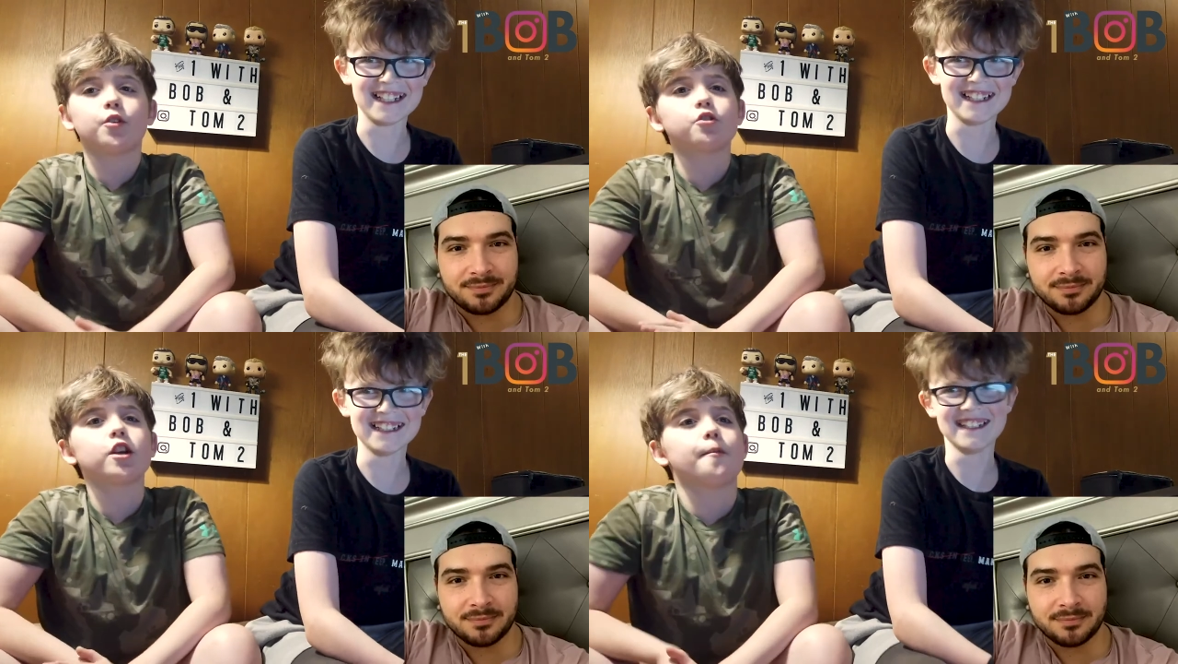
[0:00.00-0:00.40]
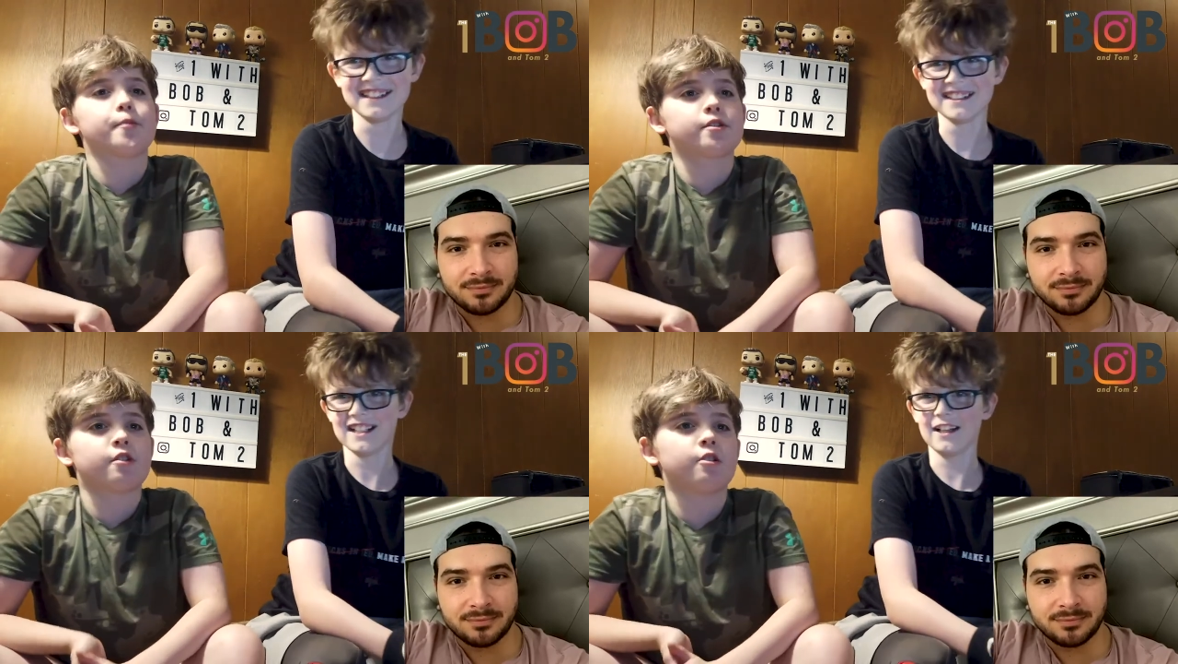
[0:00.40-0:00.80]
Speaker 1: a future
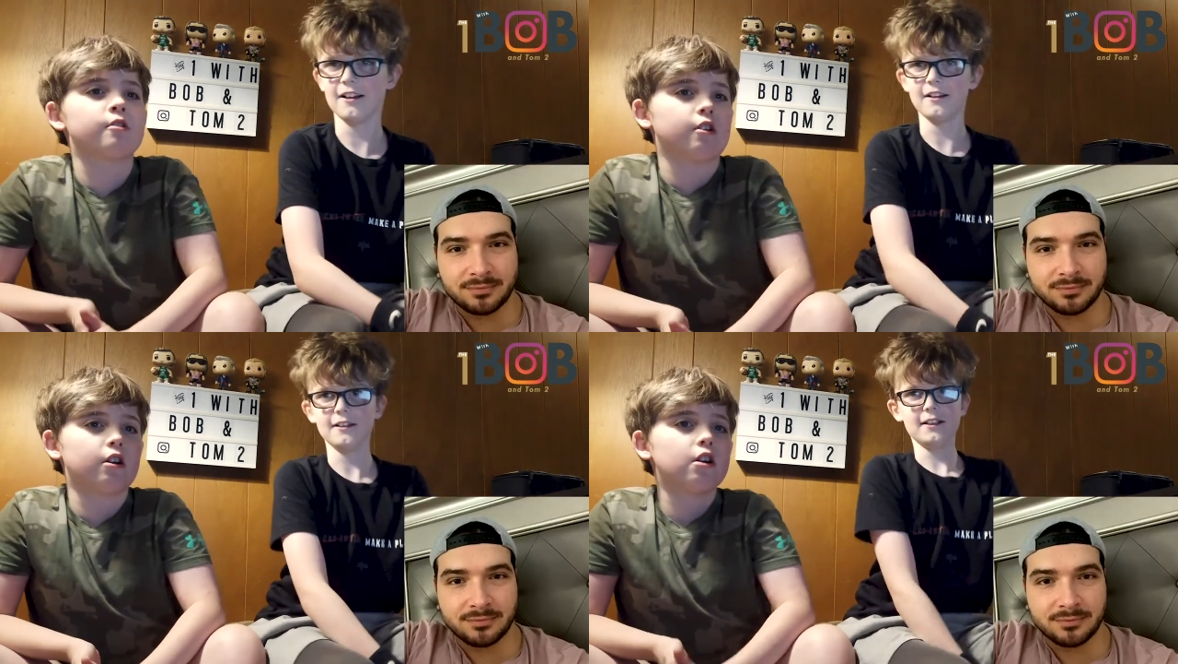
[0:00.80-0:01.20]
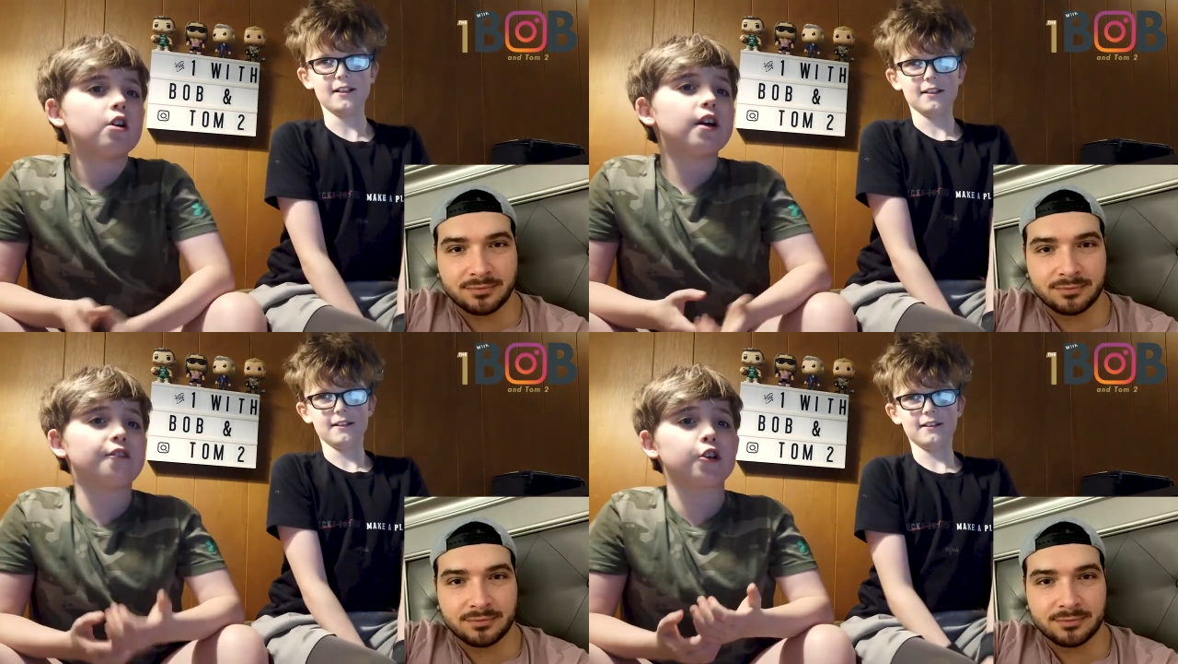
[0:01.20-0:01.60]
episode
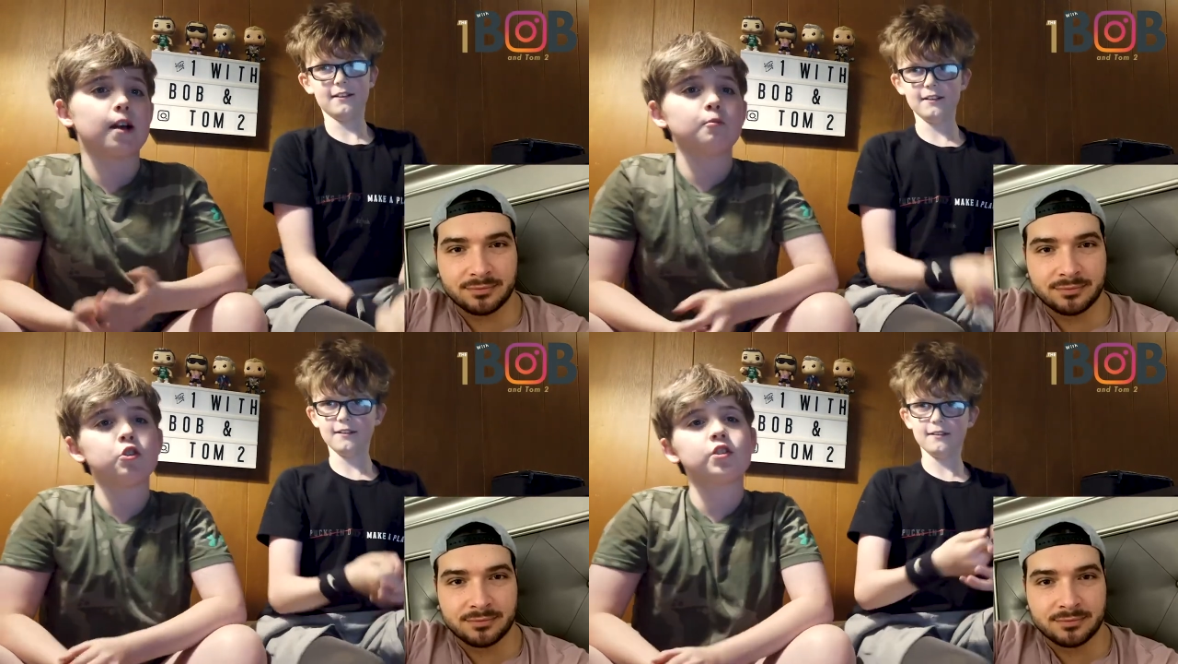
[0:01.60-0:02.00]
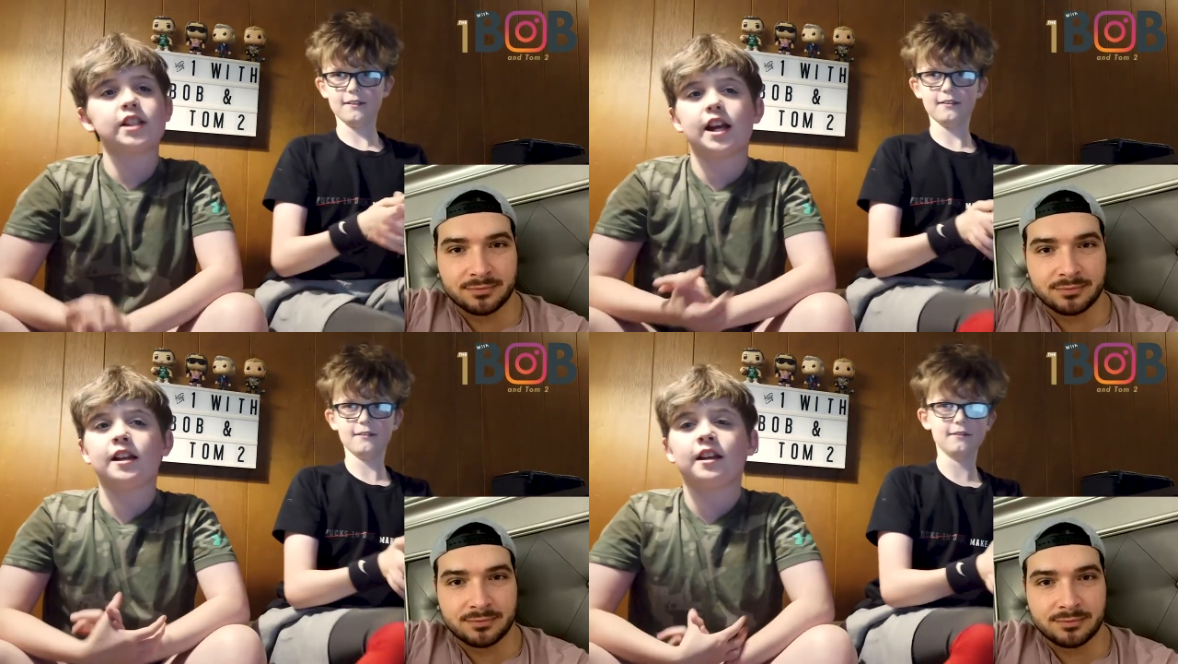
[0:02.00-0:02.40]
if you come to
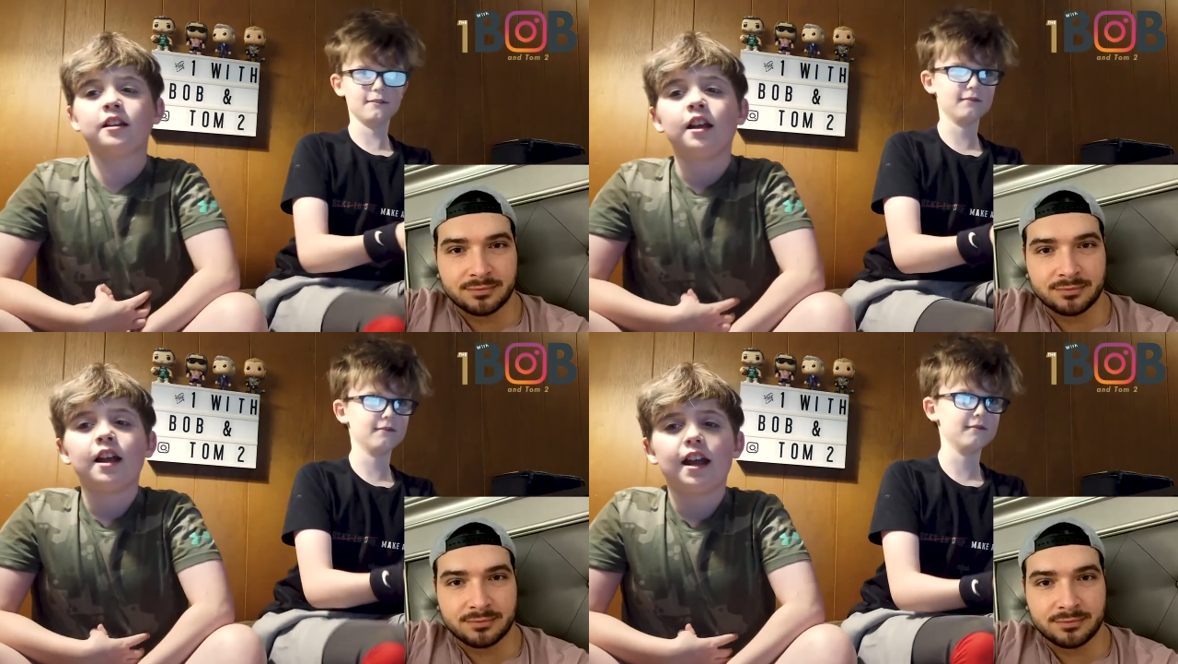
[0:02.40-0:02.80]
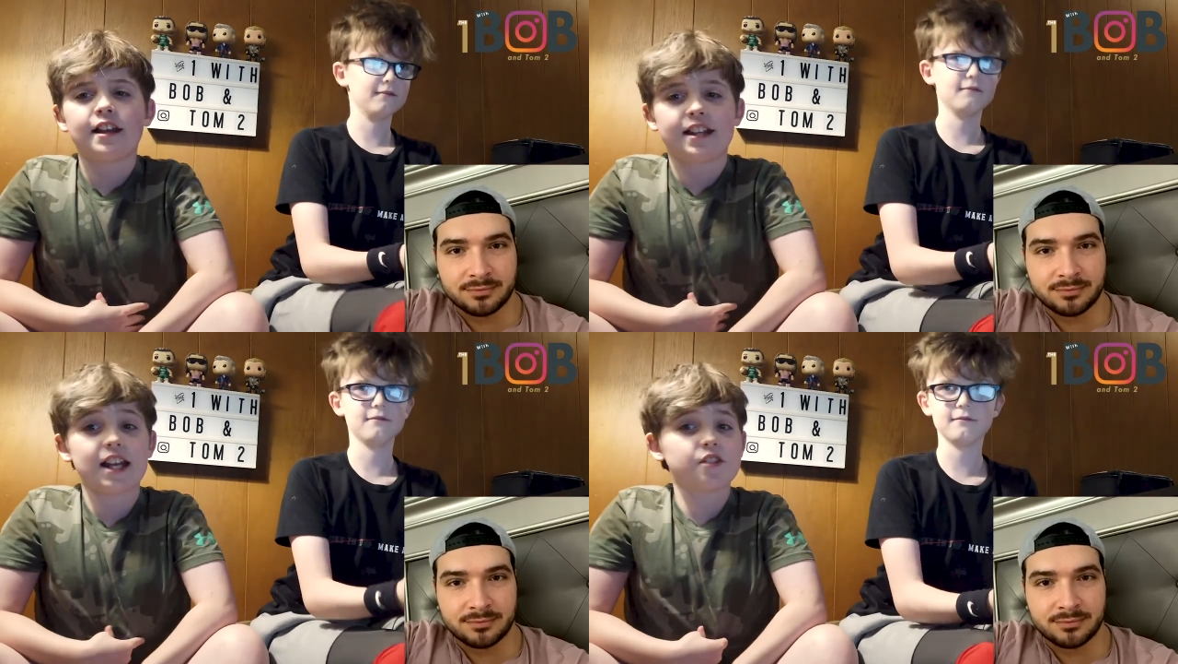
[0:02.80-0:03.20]
Regina.
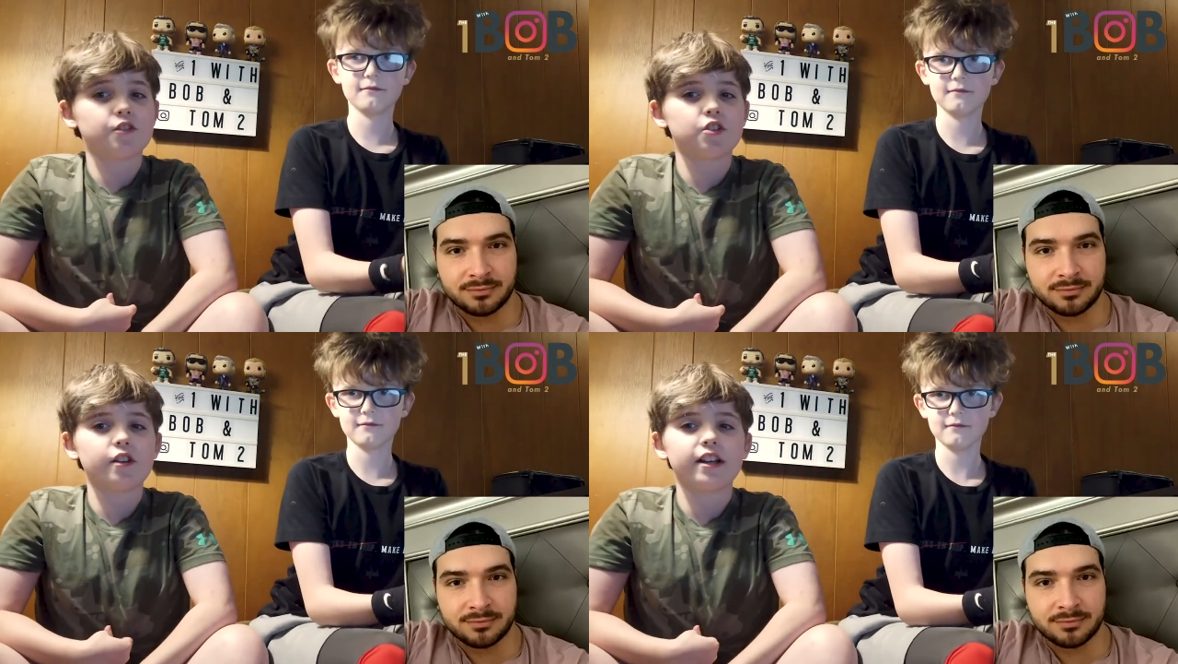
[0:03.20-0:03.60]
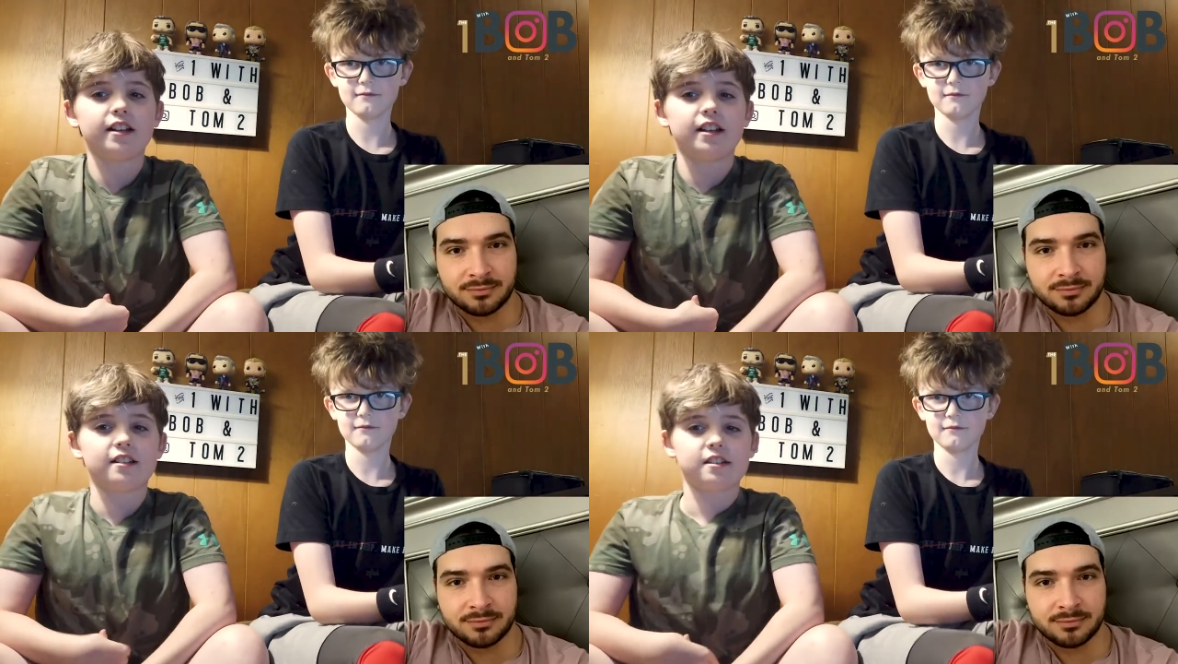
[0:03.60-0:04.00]
And thanks for
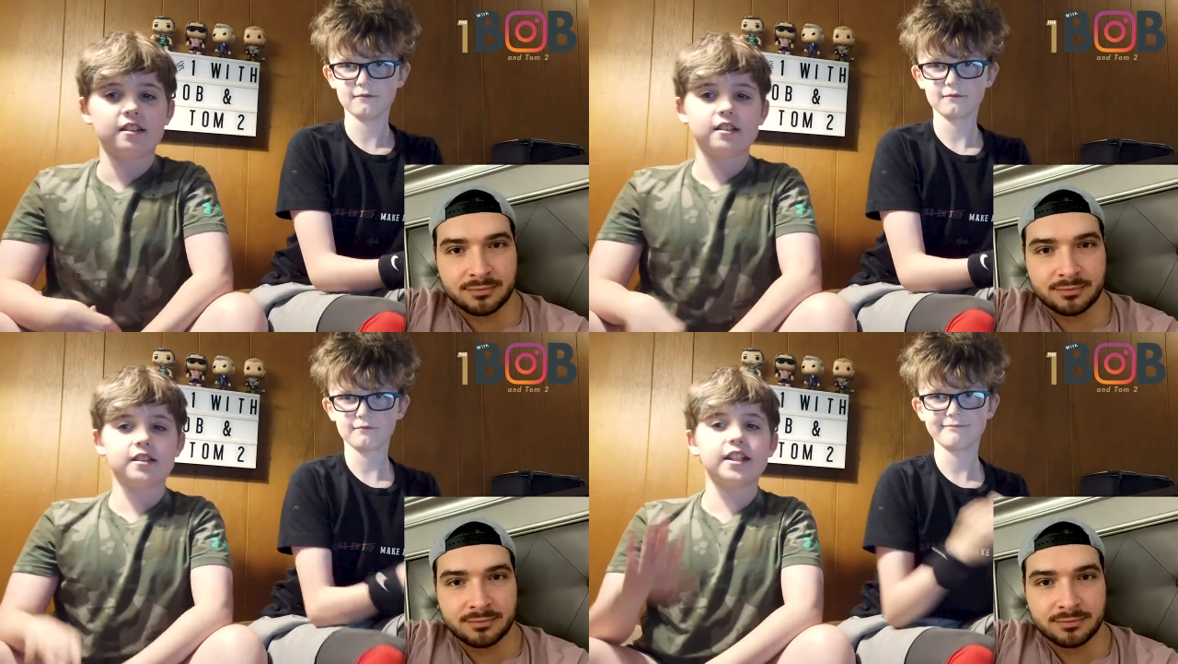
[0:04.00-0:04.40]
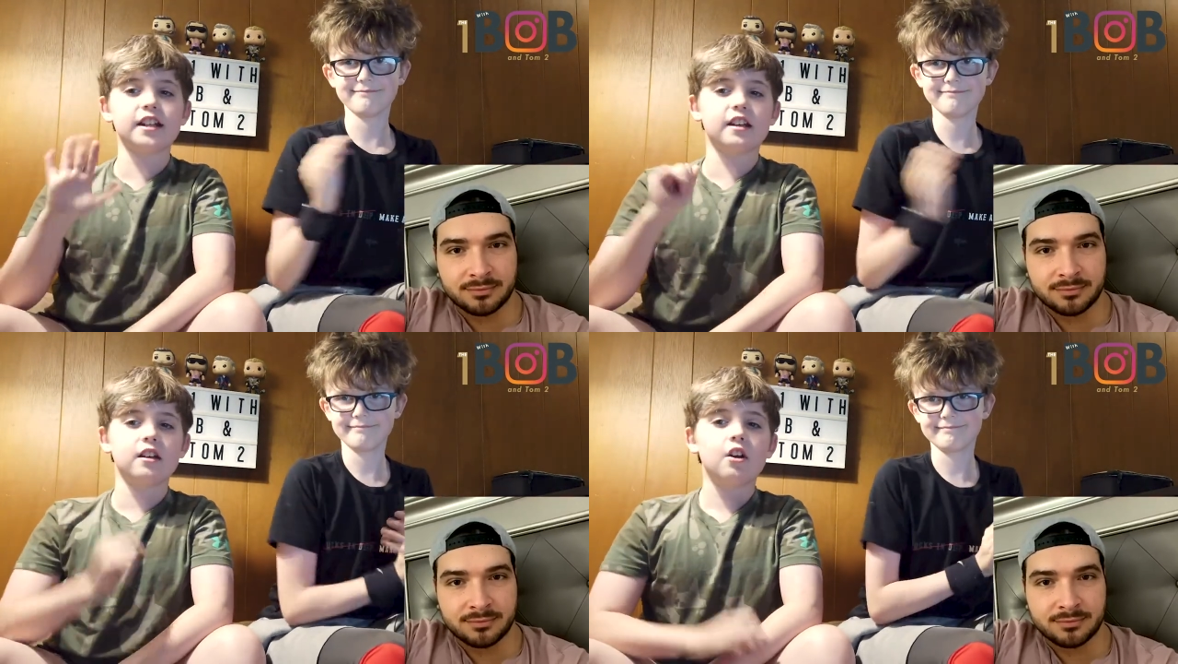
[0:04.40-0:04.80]
joining us.
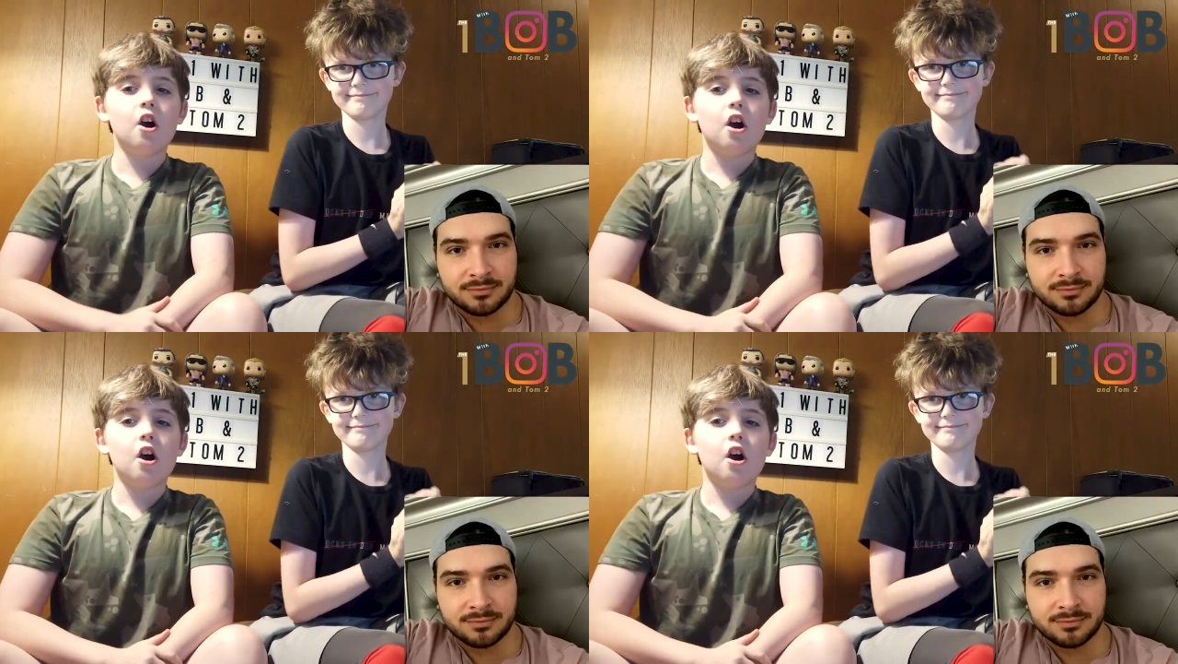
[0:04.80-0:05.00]
See ya.